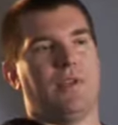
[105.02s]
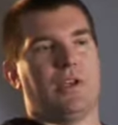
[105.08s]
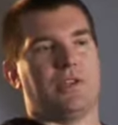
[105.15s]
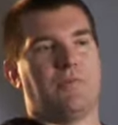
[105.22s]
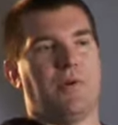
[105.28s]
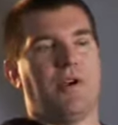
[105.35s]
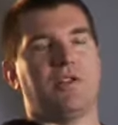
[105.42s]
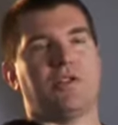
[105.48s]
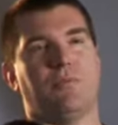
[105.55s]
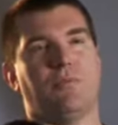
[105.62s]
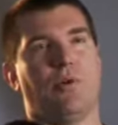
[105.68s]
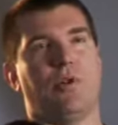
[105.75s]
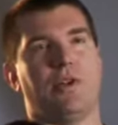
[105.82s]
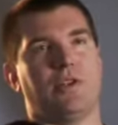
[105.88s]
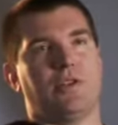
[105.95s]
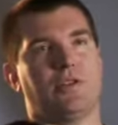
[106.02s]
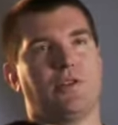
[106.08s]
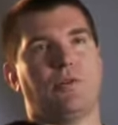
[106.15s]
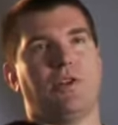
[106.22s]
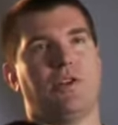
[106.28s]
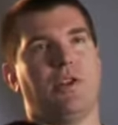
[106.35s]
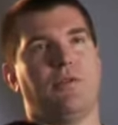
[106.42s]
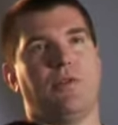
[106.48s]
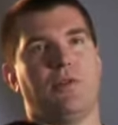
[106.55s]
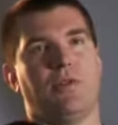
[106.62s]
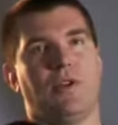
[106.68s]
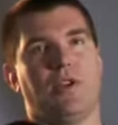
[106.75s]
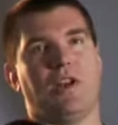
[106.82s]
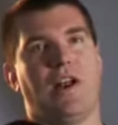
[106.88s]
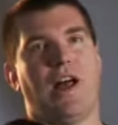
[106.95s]
The experience of bowling is totally
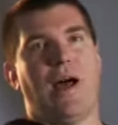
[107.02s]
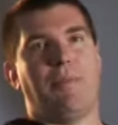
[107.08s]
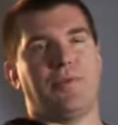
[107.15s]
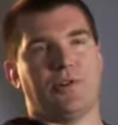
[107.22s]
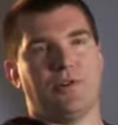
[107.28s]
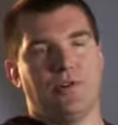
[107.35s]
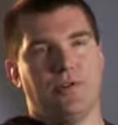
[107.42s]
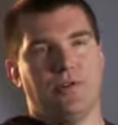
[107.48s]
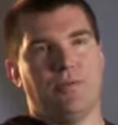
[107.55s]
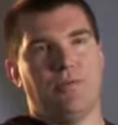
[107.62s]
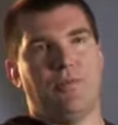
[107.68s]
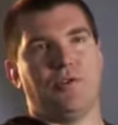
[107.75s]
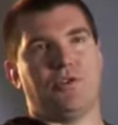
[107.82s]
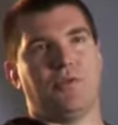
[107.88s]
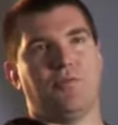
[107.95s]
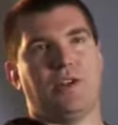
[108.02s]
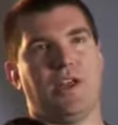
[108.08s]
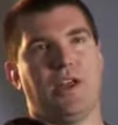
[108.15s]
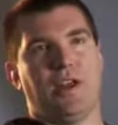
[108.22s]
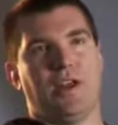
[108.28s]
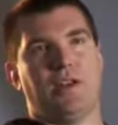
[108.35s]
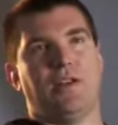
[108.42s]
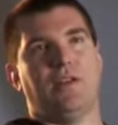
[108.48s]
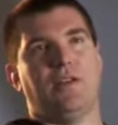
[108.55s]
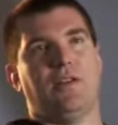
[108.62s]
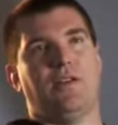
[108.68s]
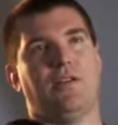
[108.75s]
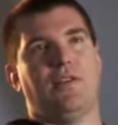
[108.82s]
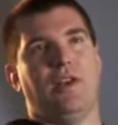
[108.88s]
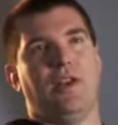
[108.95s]
different in an optical motion mechanic
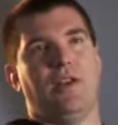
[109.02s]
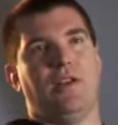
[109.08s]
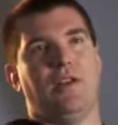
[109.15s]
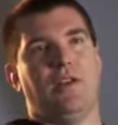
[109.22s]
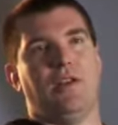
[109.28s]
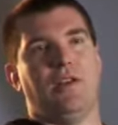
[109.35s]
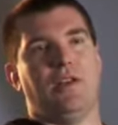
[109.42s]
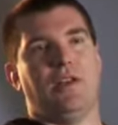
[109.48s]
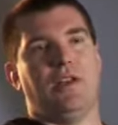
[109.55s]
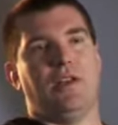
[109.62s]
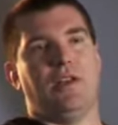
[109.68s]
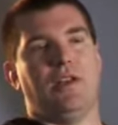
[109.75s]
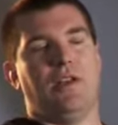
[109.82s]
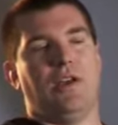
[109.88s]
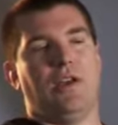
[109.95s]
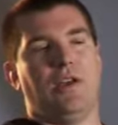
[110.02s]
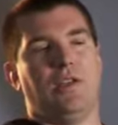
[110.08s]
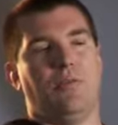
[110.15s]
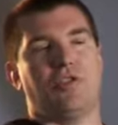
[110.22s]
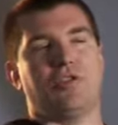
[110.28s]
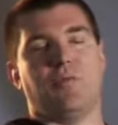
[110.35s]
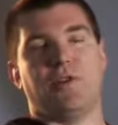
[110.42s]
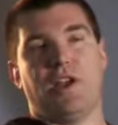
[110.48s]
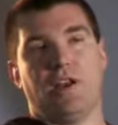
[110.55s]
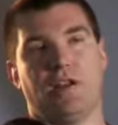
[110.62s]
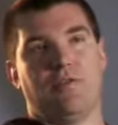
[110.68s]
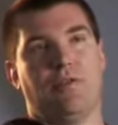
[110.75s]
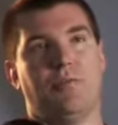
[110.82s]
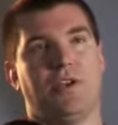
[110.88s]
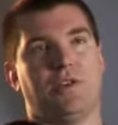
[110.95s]
than in the motion
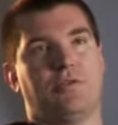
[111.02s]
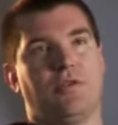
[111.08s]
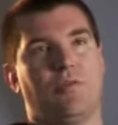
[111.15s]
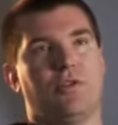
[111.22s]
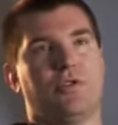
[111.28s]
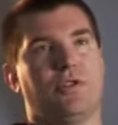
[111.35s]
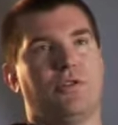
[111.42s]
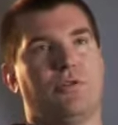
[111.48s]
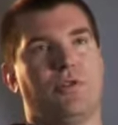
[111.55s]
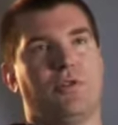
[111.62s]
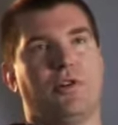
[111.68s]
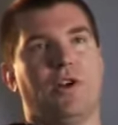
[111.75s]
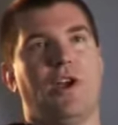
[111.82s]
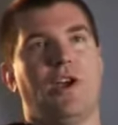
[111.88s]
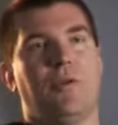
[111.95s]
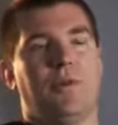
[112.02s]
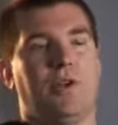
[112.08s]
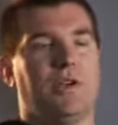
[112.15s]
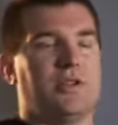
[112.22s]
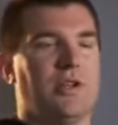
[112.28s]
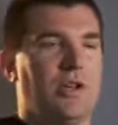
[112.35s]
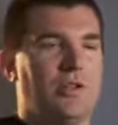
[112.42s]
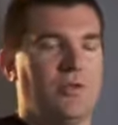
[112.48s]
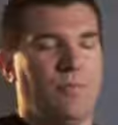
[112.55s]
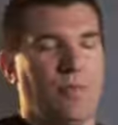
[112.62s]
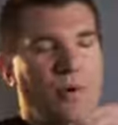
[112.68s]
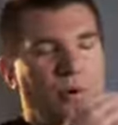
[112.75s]
mechanic of the PS3 motion controller. Because as you